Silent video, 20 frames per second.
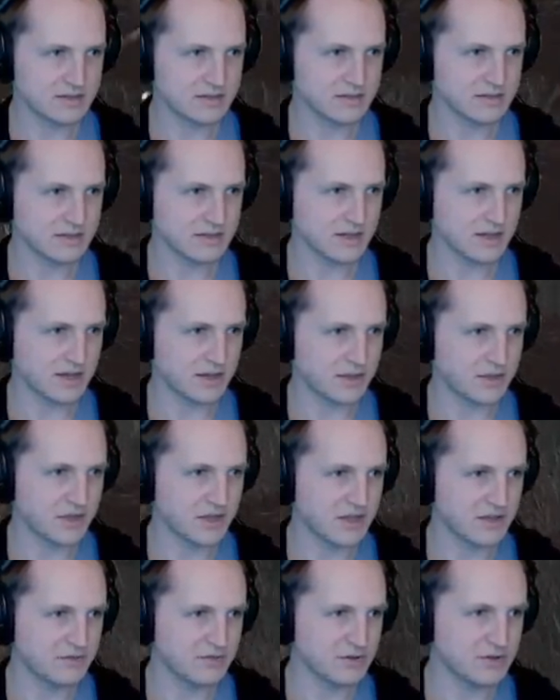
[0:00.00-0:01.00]
Yeah, I think
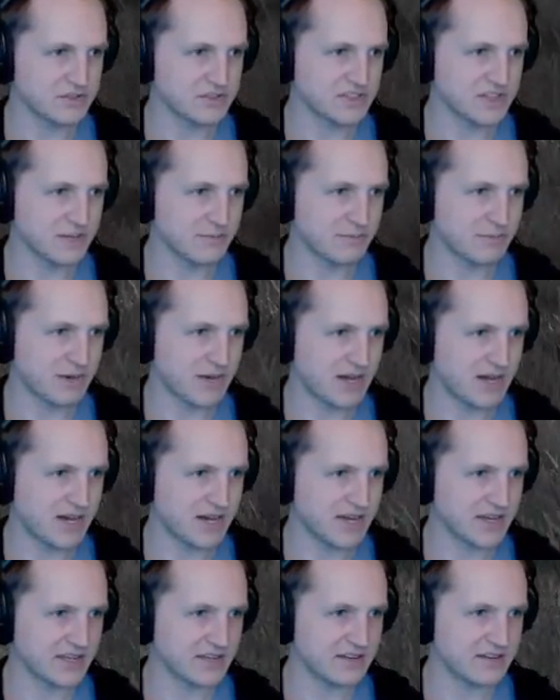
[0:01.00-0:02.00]
if you just get
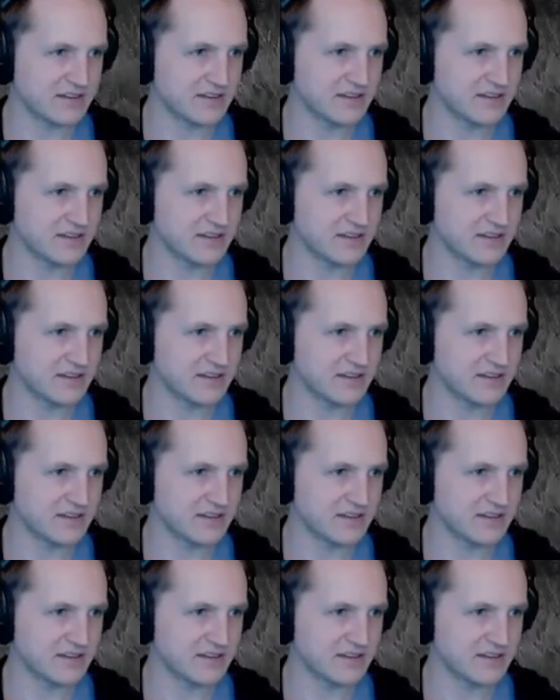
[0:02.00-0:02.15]
behind.